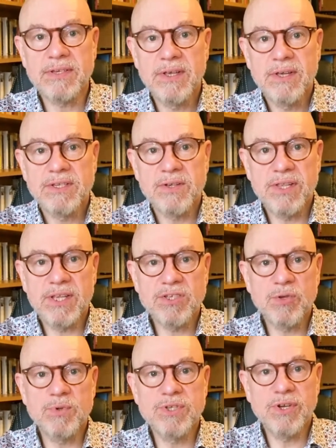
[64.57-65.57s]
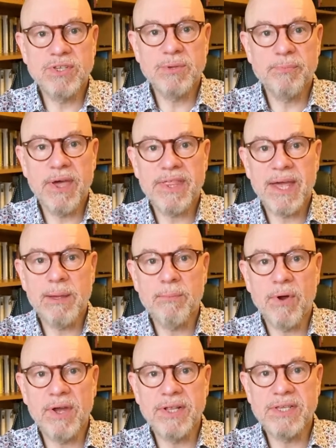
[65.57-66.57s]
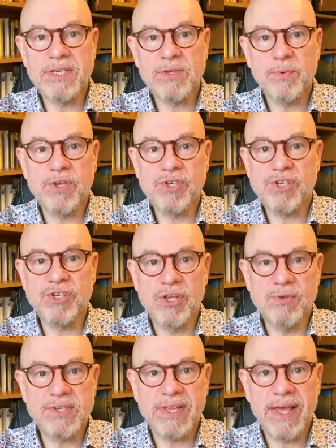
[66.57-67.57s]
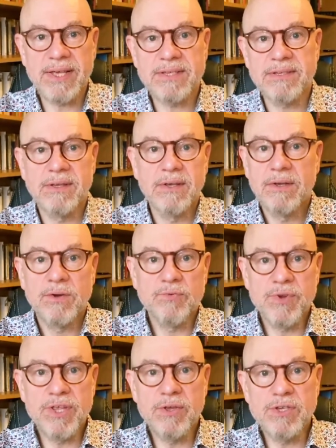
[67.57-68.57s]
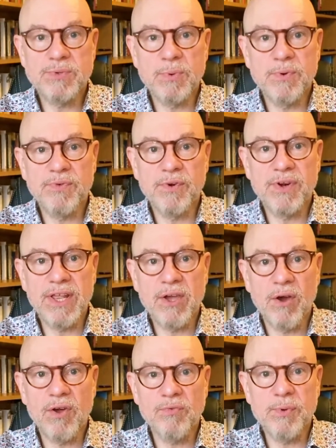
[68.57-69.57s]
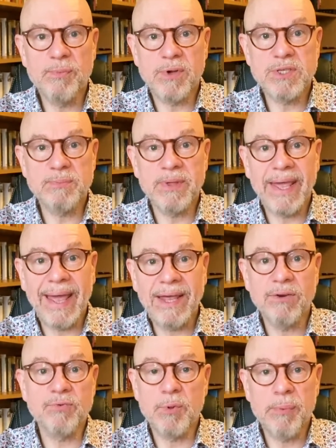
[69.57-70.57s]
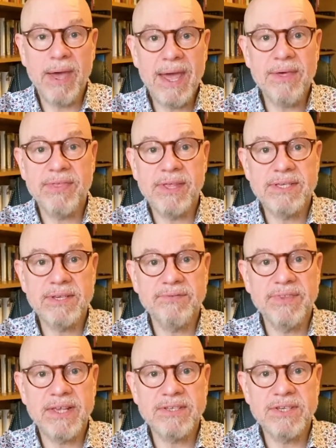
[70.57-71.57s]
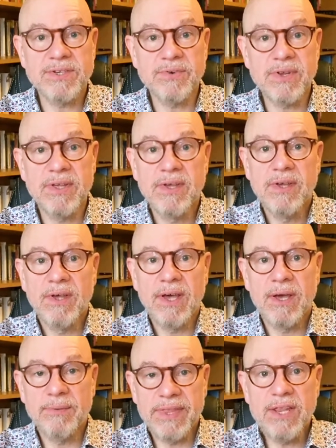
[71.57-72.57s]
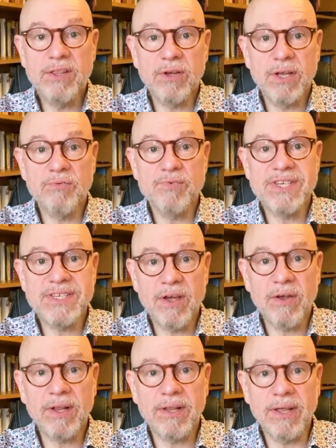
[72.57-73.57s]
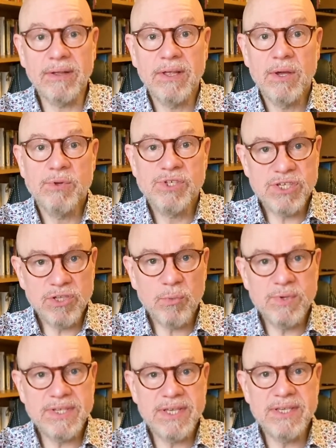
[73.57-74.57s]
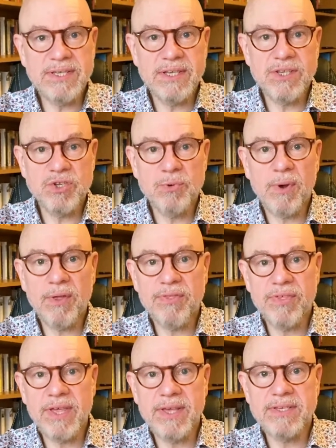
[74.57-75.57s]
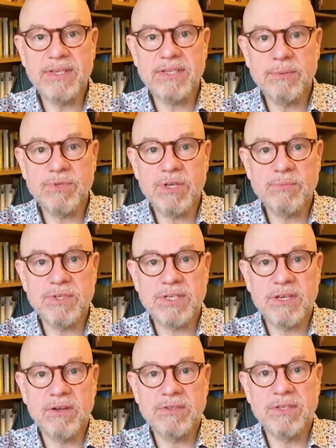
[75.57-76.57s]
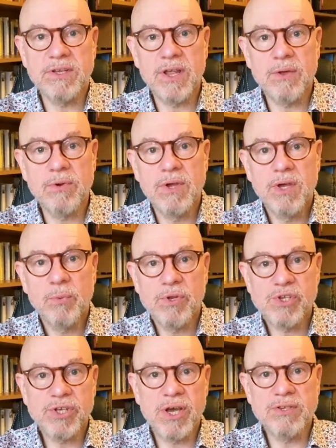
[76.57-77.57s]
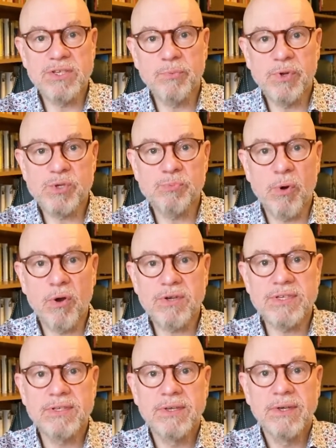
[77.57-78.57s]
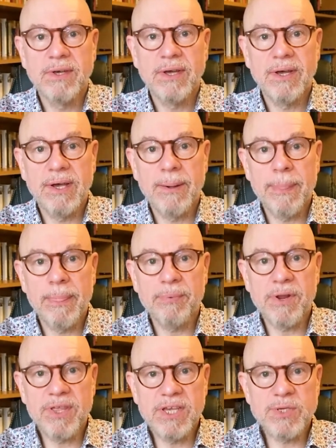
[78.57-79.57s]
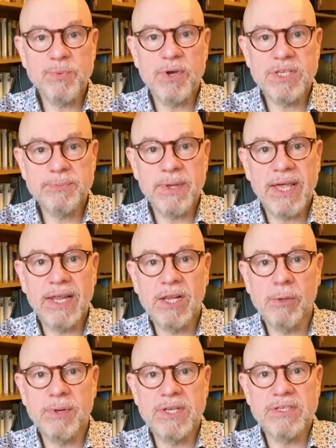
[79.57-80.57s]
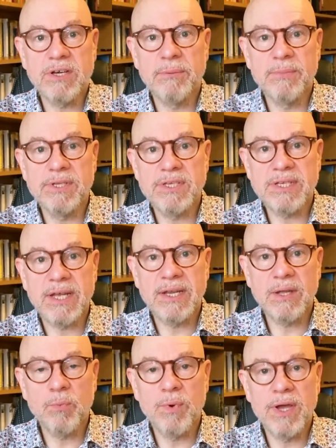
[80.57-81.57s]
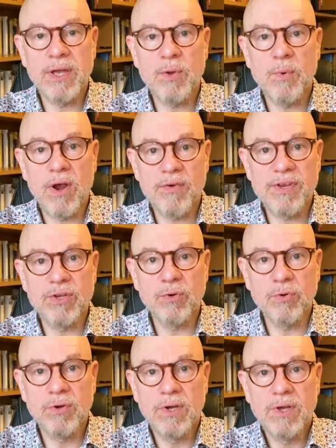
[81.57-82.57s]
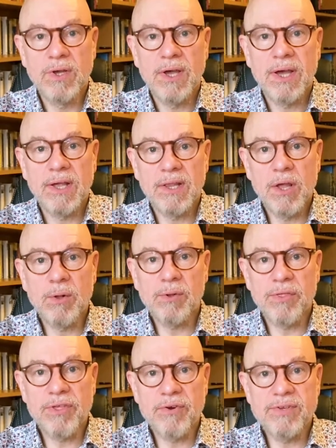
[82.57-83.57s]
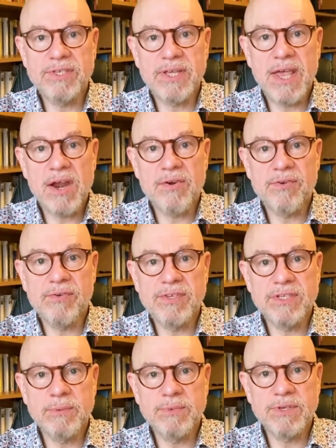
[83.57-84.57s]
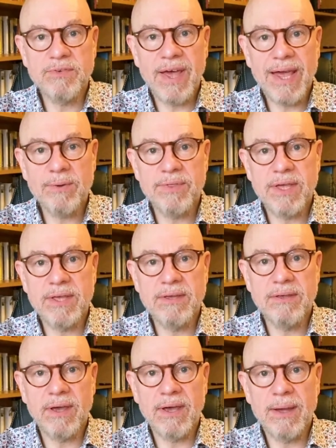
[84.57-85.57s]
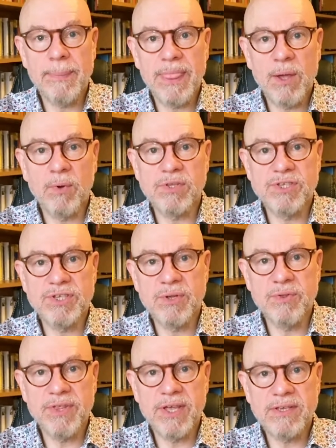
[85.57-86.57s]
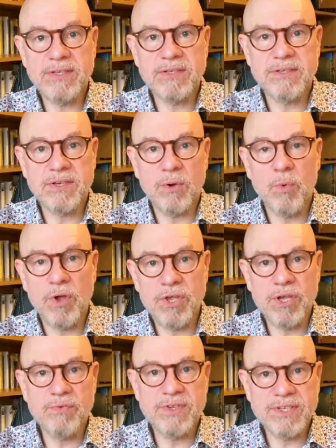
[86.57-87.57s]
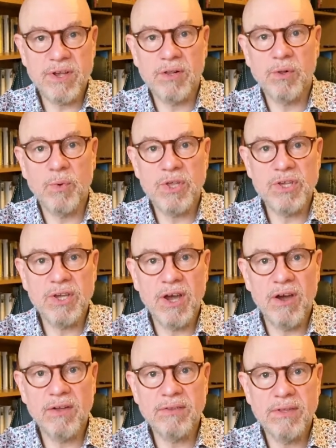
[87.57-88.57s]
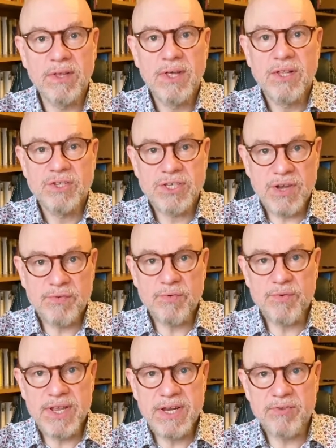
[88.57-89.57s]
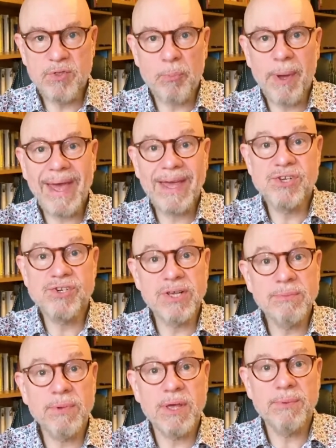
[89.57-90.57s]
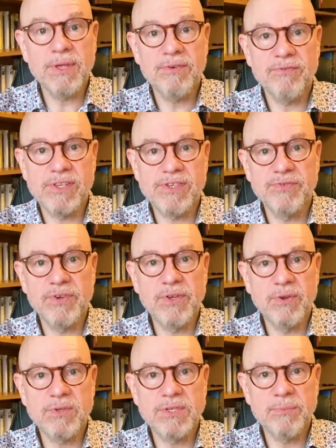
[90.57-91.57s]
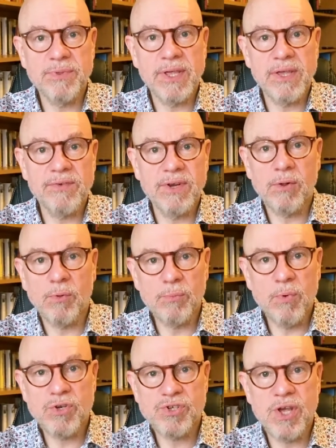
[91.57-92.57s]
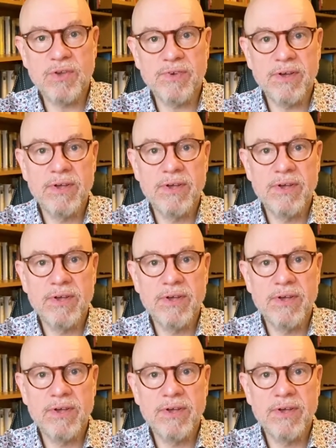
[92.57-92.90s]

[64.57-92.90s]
So I think that's always good to bear that in mind, is if we can just use less, reuse what we've already got if we possibly can, repair things if necessary, then look at recycling, which isn't always easy as you might think, because sometimes it's hard to know which goes in which box. But I think it's worth spending a little bit of time understanding where you are in your local authority area in terms of how they want to do things. So what you can recycle, what you can't. Just have a read of the packaging, maybe if it's food or something, give it a little wash over.